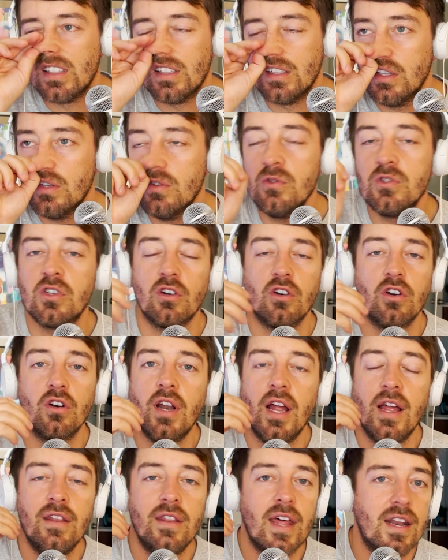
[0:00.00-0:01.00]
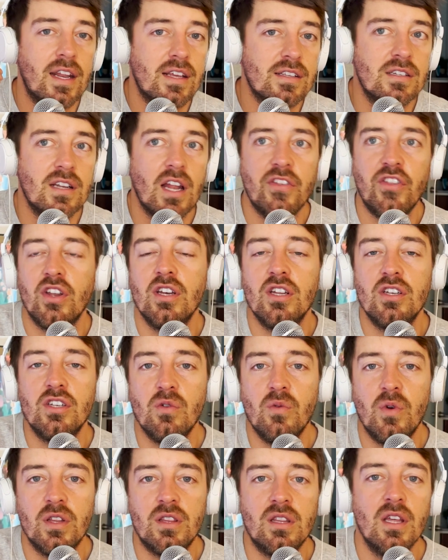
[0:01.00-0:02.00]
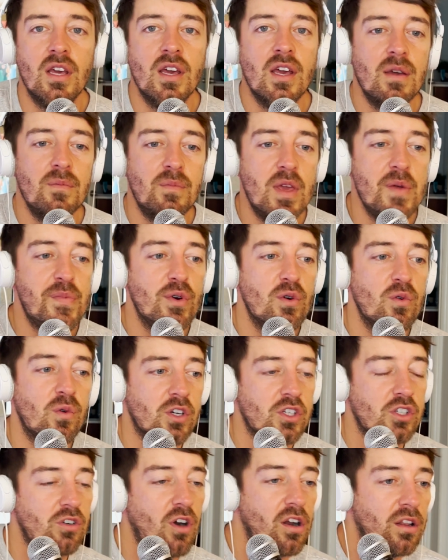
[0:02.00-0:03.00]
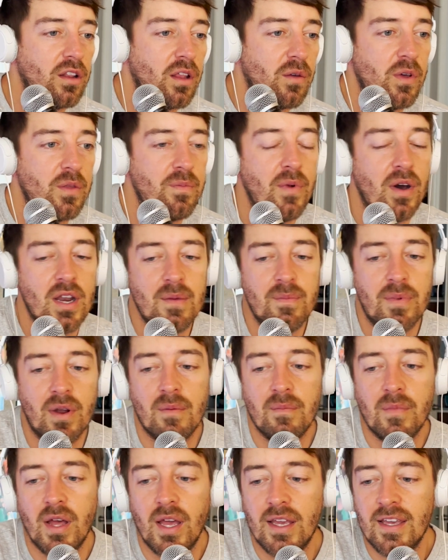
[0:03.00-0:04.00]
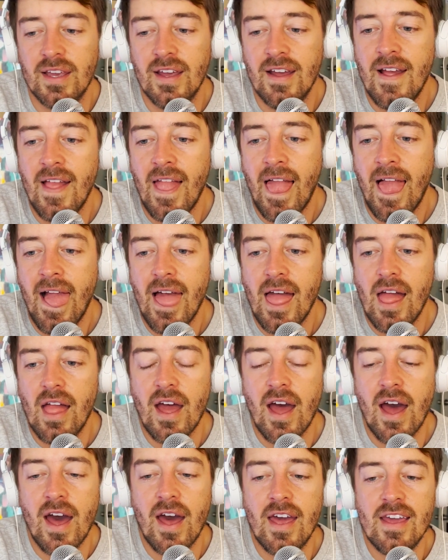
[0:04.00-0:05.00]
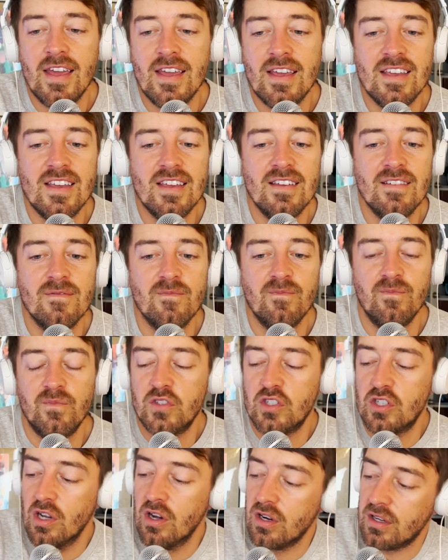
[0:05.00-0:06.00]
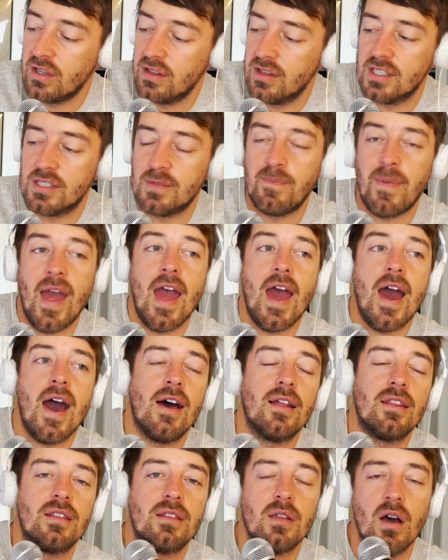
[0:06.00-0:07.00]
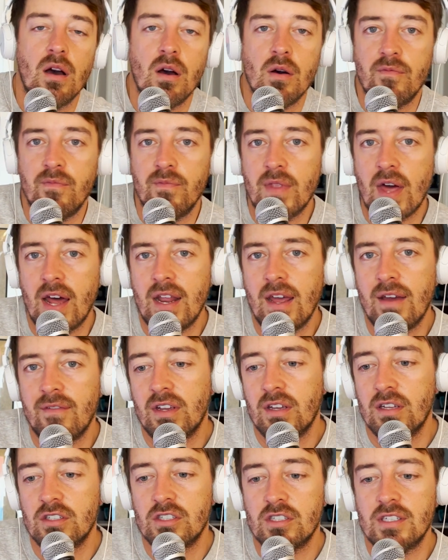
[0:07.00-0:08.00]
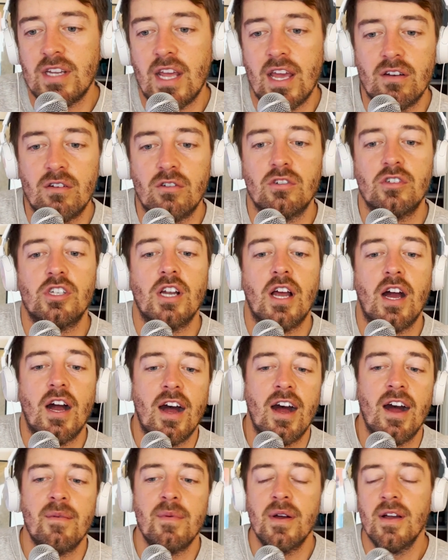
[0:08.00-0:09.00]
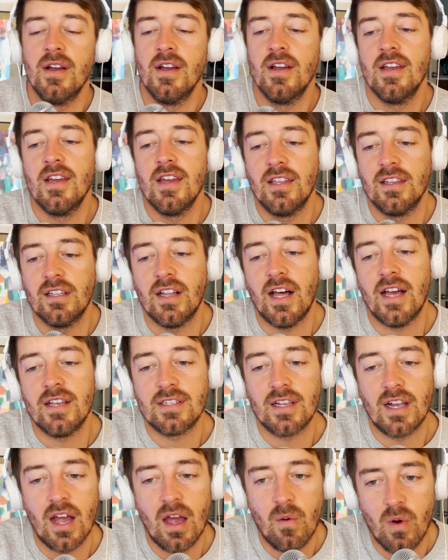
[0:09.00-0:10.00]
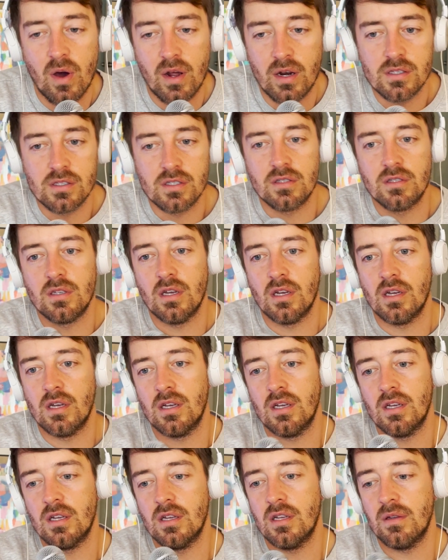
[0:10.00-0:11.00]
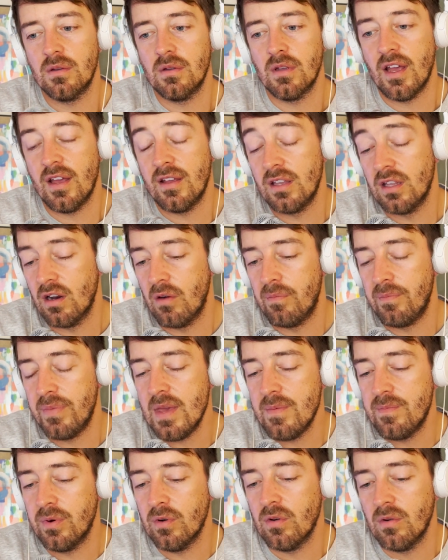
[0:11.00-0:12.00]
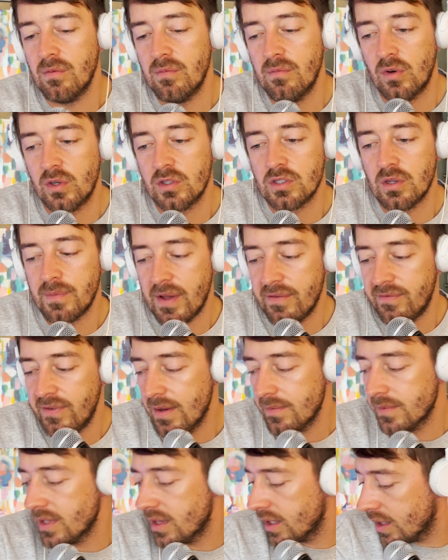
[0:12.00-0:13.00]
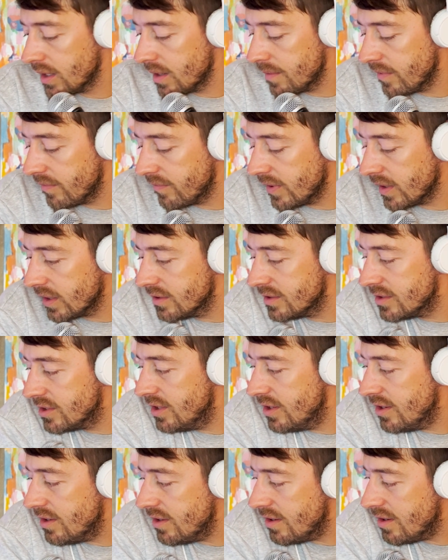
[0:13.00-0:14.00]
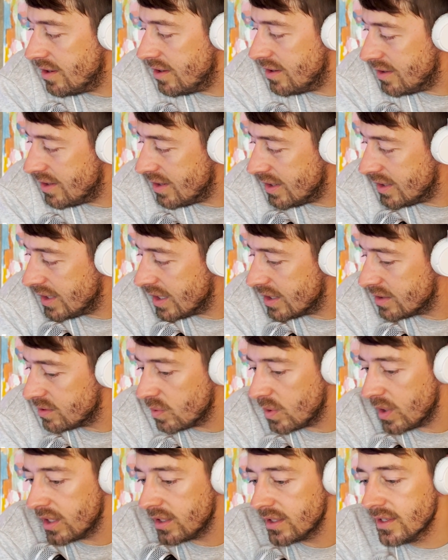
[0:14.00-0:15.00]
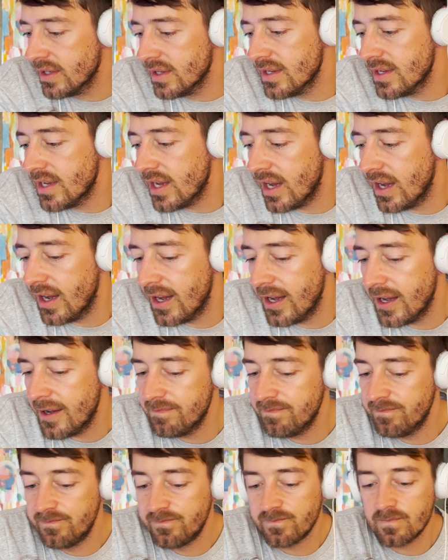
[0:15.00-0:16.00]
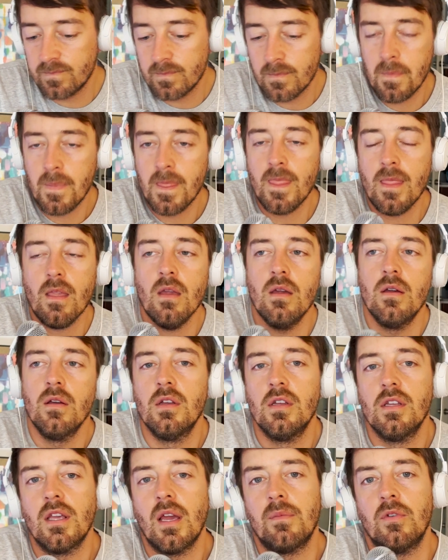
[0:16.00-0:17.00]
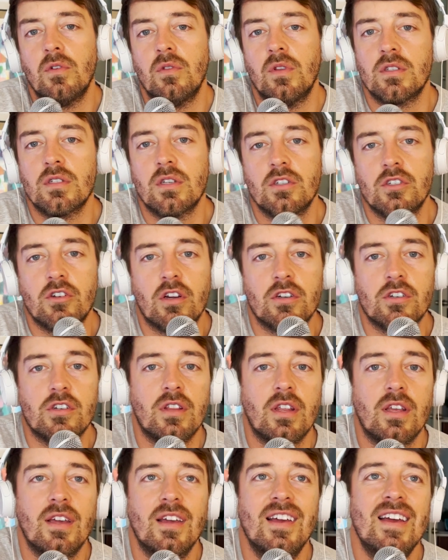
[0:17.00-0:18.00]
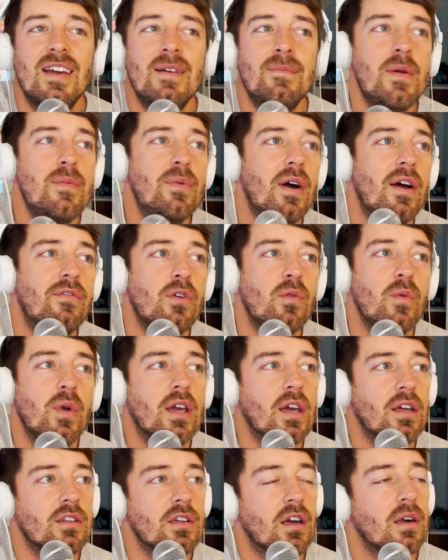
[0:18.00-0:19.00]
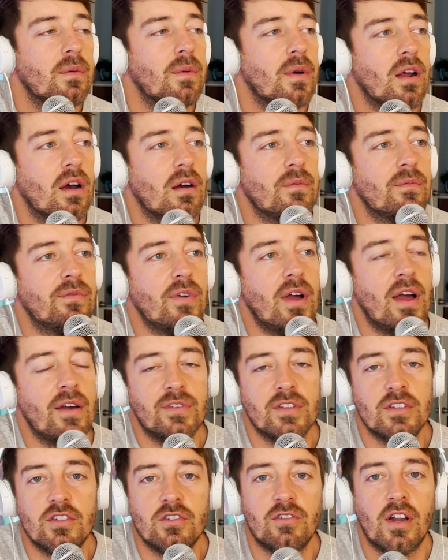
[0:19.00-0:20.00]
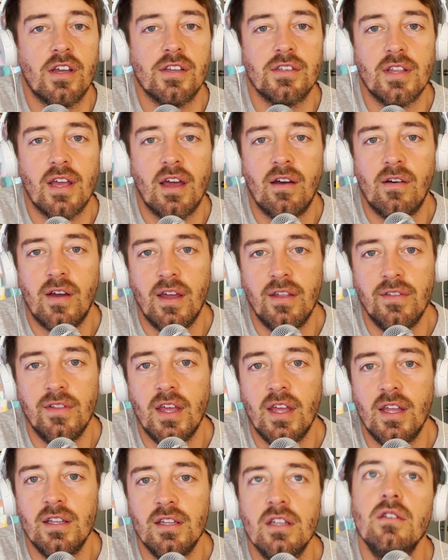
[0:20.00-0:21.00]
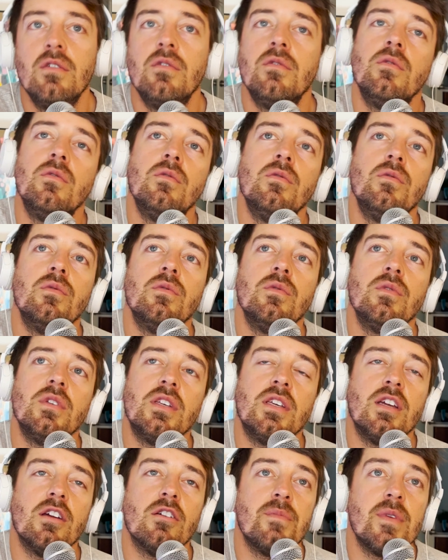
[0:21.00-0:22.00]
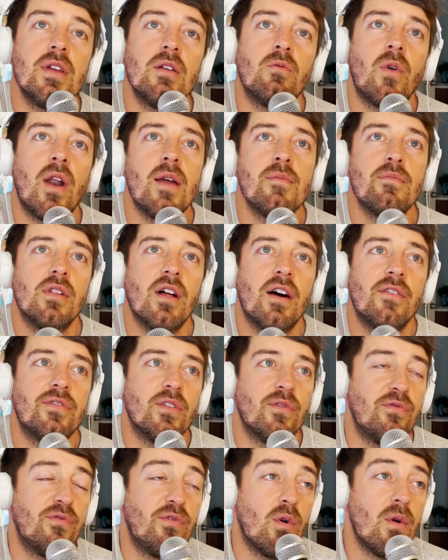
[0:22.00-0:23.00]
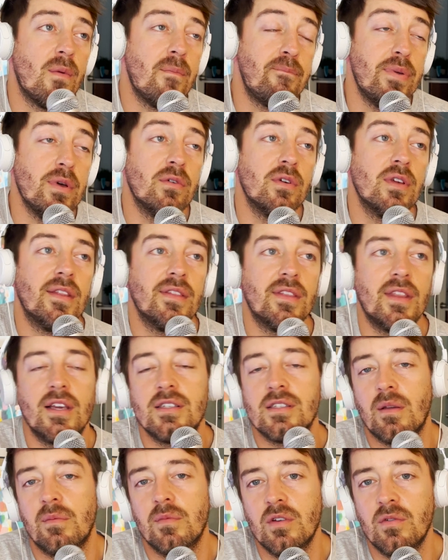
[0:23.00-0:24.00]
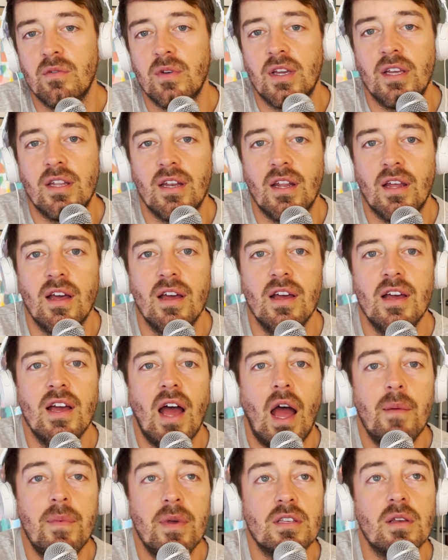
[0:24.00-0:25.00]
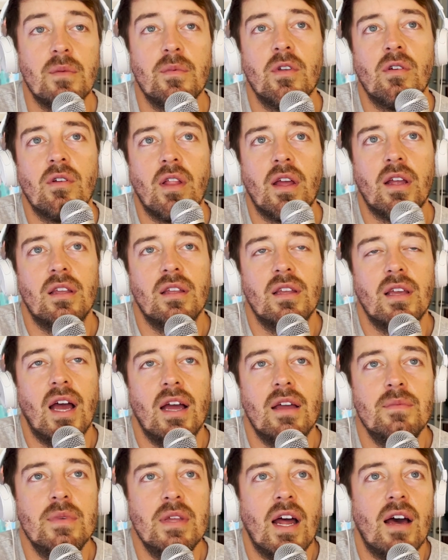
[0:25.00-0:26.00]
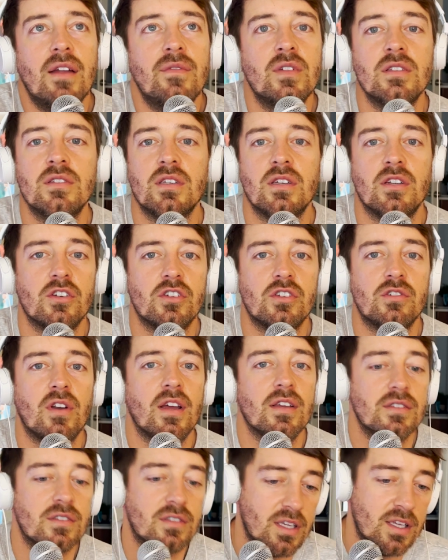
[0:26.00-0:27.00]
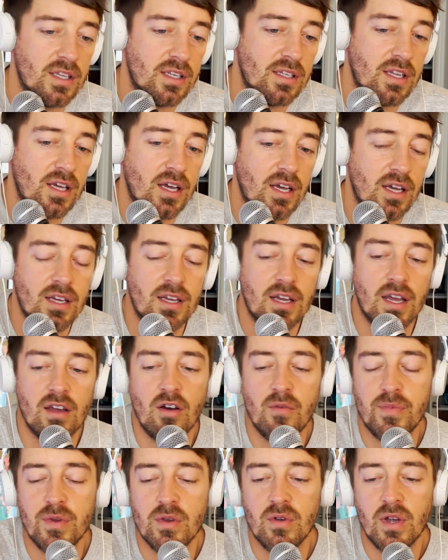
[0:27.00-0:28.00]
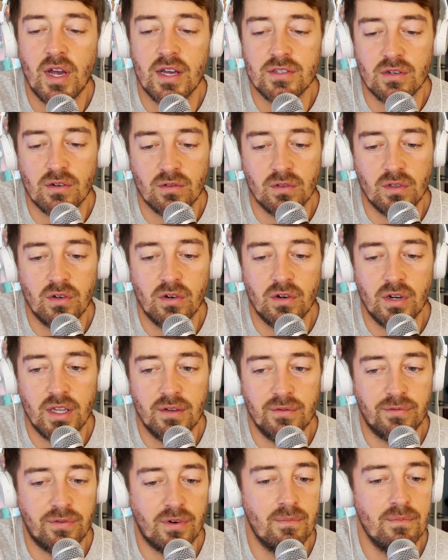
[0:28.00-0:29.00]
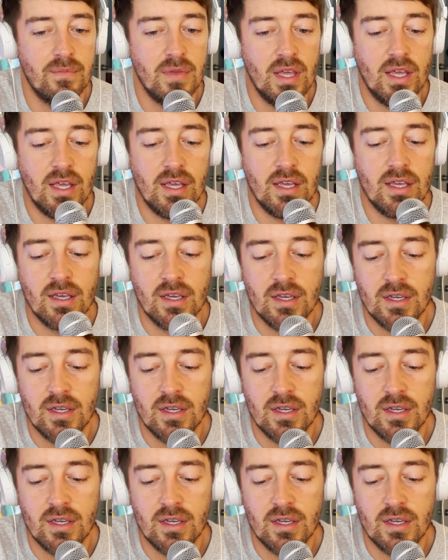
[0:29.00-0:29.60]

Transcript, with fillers: loser. And that has nothing to do with people who are struggling with money. But I'm like, I took this path of not having a standard job. And the last thing I want is to, you know, people, more so my family, thinking I'm a fucking turd. And guess what? Um, yeah, I'm doing this construction thing. People, every week I talk about how I'm effing stressed out, and then you hear me ramble off the four billion things I'm doing, and uh, I bet some of you are like, I mean, obviously you're stressed, and uh, I hope you guys are learning from me